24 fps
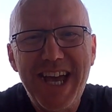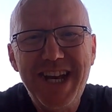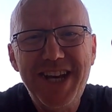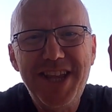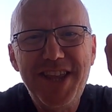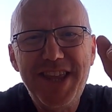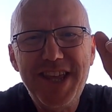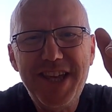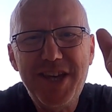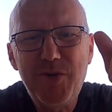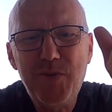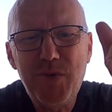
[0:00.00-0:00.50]

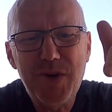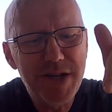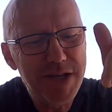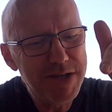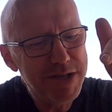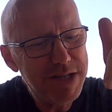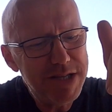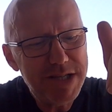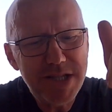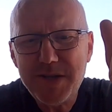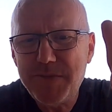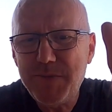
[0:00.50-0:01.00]
Anything you
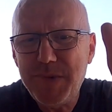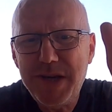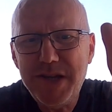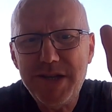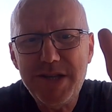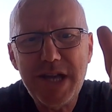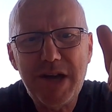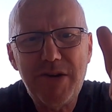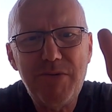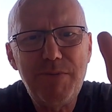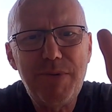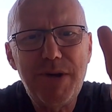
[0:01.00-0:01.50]
want to ask me
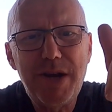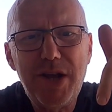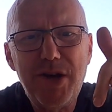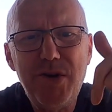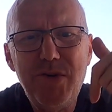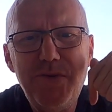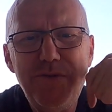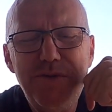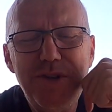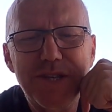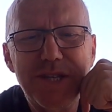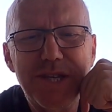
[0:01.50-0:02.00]
down
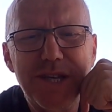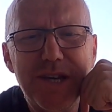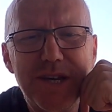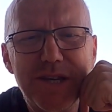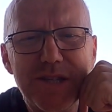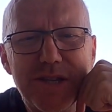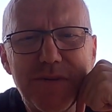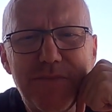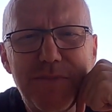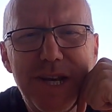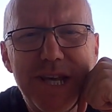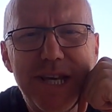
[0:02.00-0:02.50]
below,
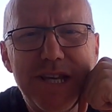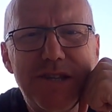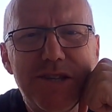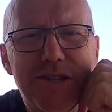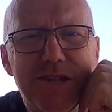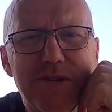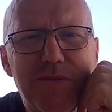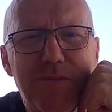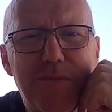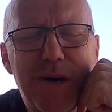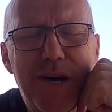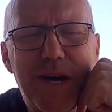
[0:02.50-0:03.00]
there's some
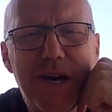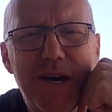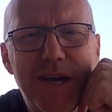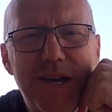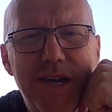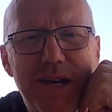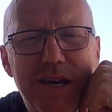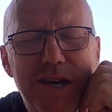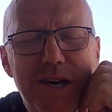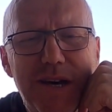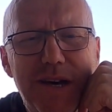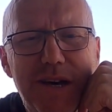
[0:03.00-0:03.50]
links to my
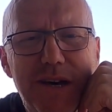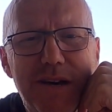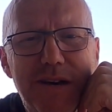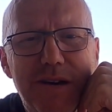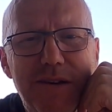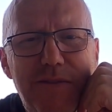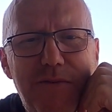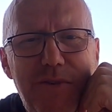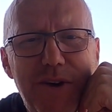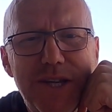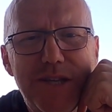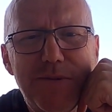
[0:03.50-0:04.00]

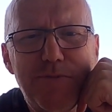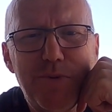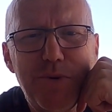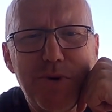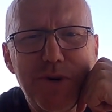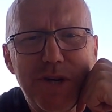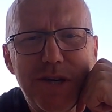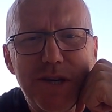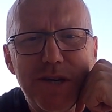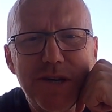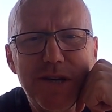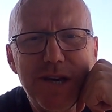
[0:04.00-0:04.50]

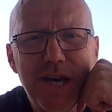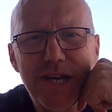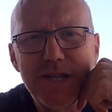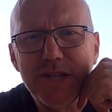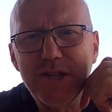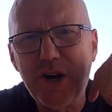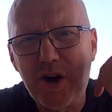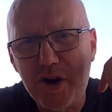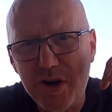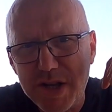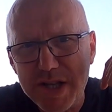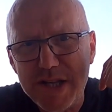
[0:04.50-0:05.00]
Facebook
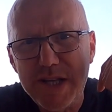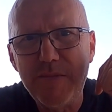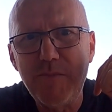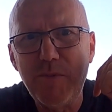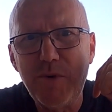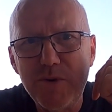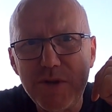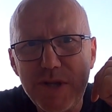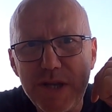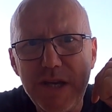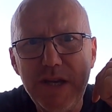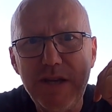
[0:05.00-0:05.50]
and to Holiday
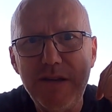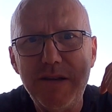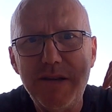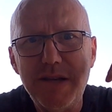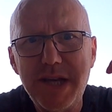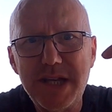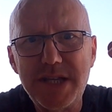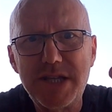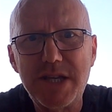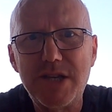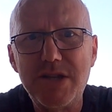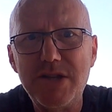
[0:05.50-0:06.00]
Malta.
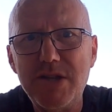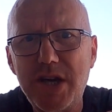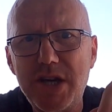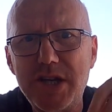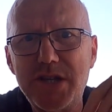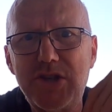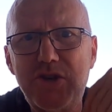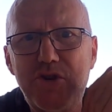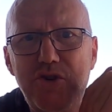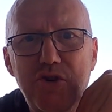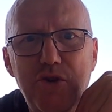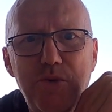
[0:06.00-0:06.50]
That's a
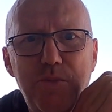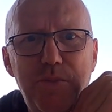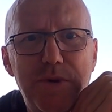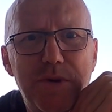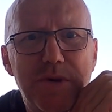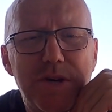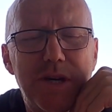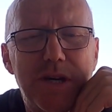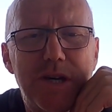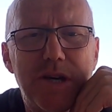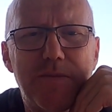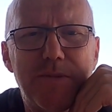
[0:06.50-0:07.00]
nice group.
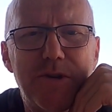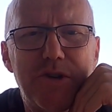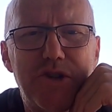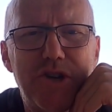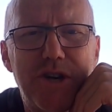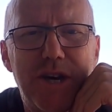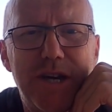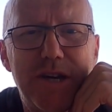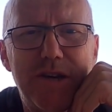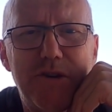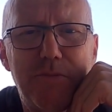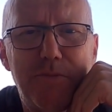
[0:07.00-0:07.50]
You can come and
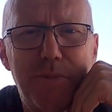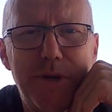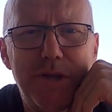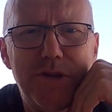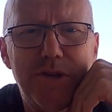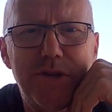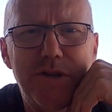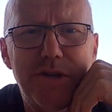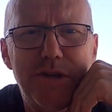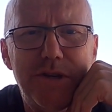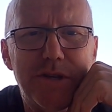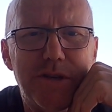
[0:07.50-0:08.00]
share your
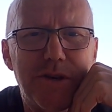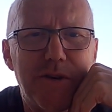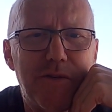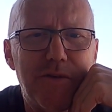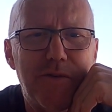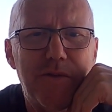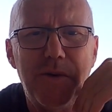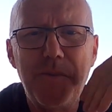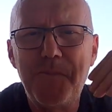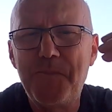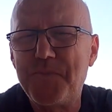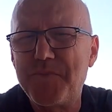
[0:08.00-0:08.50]
pictures
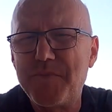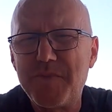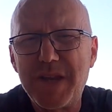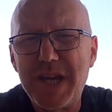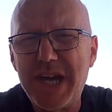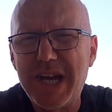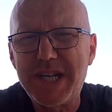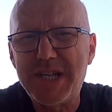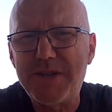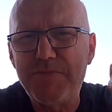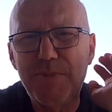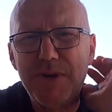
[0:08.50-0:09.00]
of
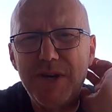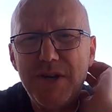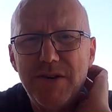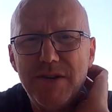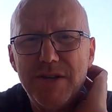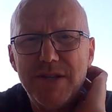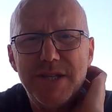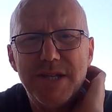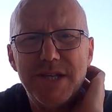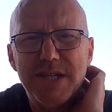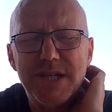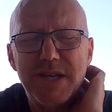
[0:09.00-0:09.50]

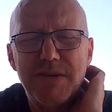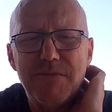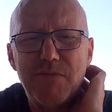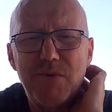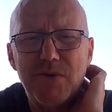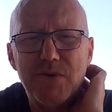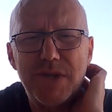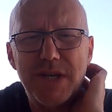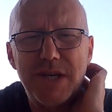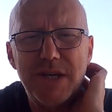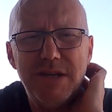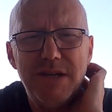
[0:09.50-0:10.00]
experiences in
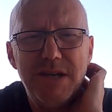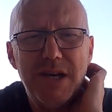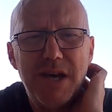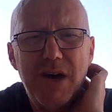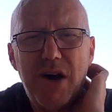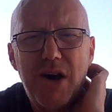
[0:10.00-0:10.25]
Malta.